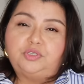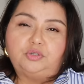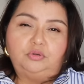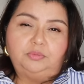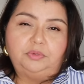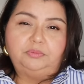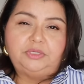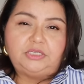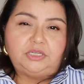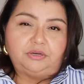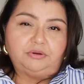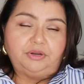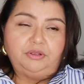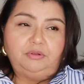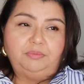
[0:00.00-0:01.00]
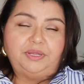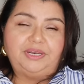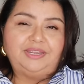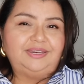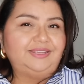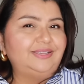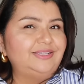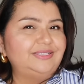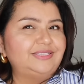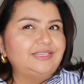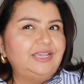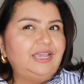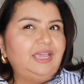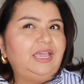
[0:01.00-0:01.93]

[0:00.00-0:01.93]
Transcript: scuba material, but it is